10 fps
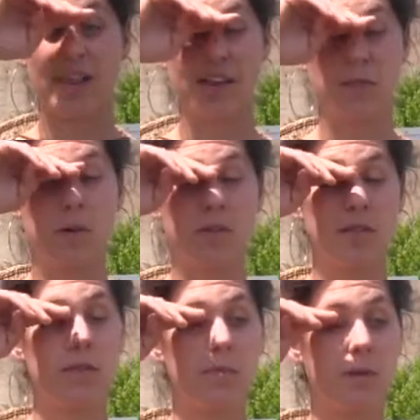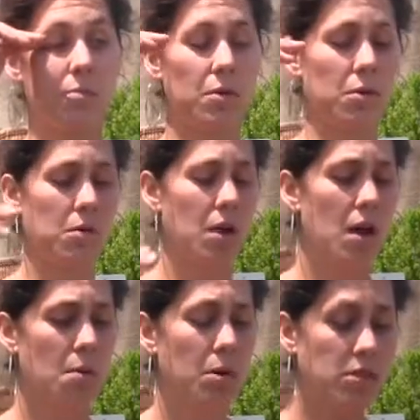I think most of the people,
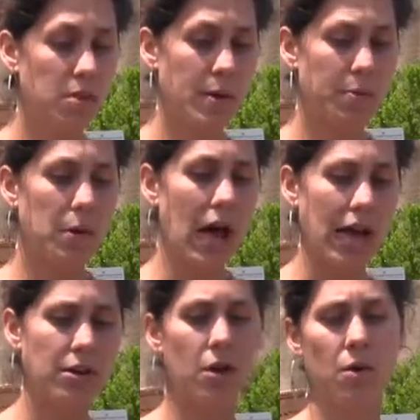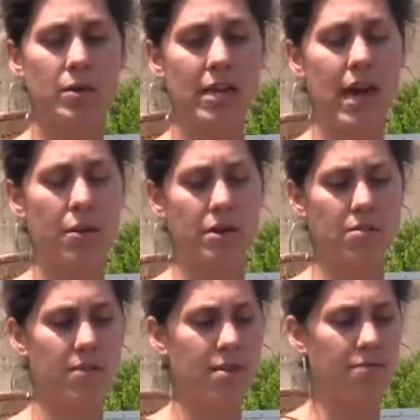most of the people I know and that I would
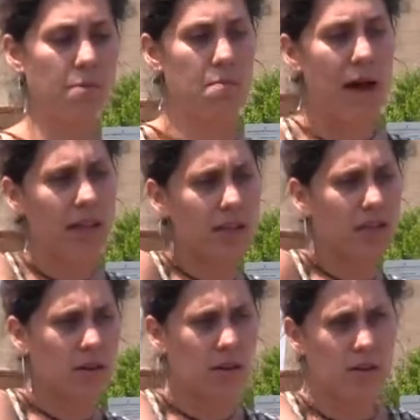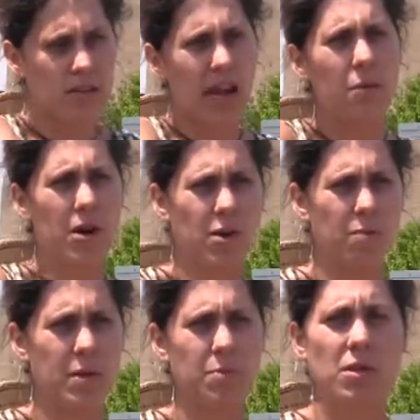invite from my little network
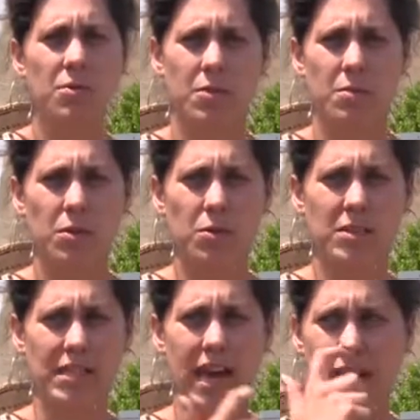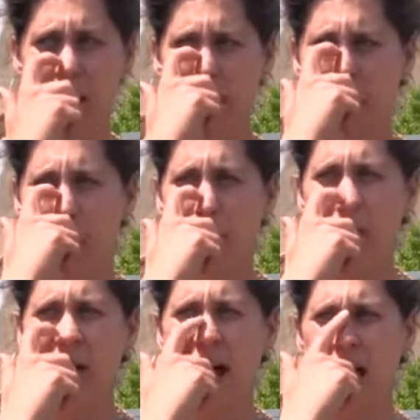of people are from the north side.
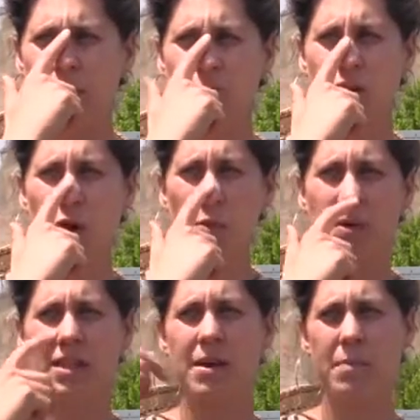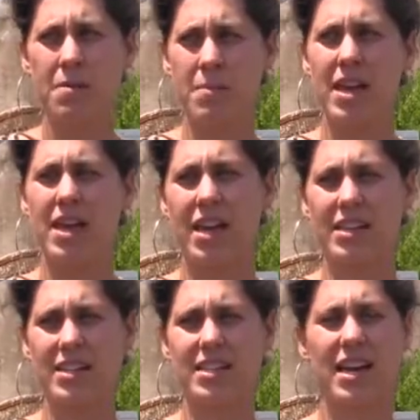But I was hoping that by
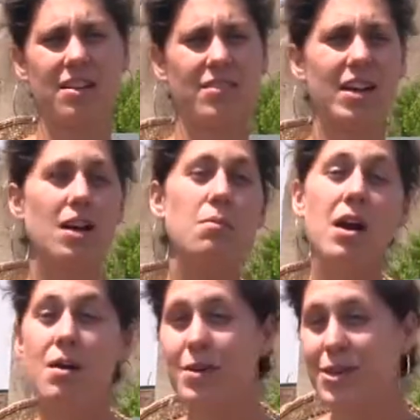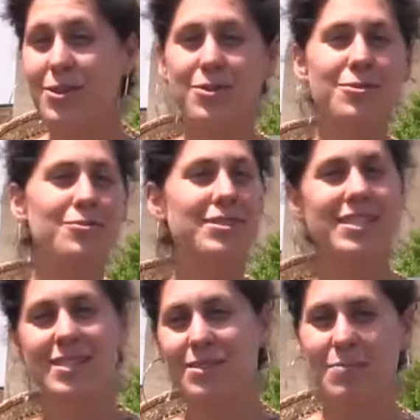making this kind of like a barbecue,
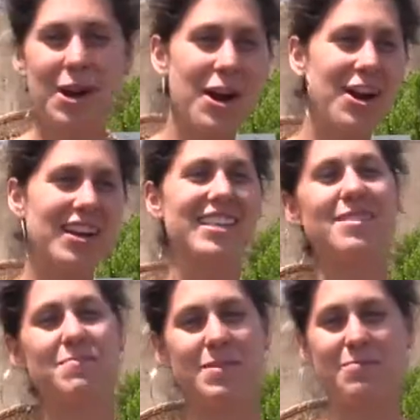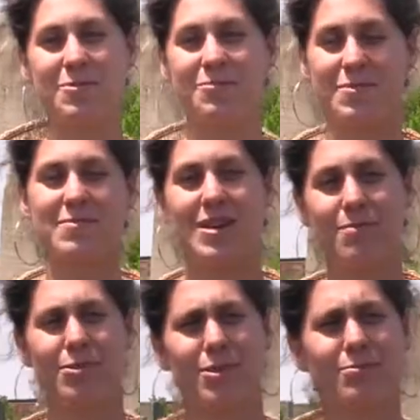it's in the park, that people from the
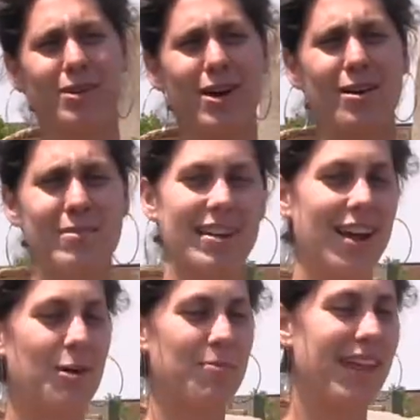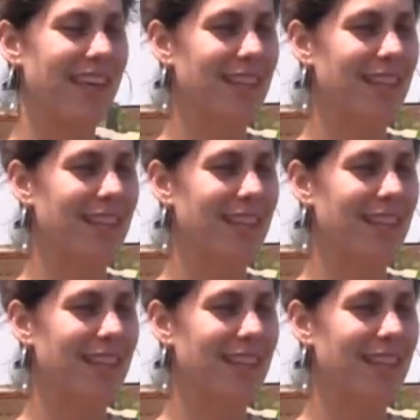neighborhood would come. And I hope, I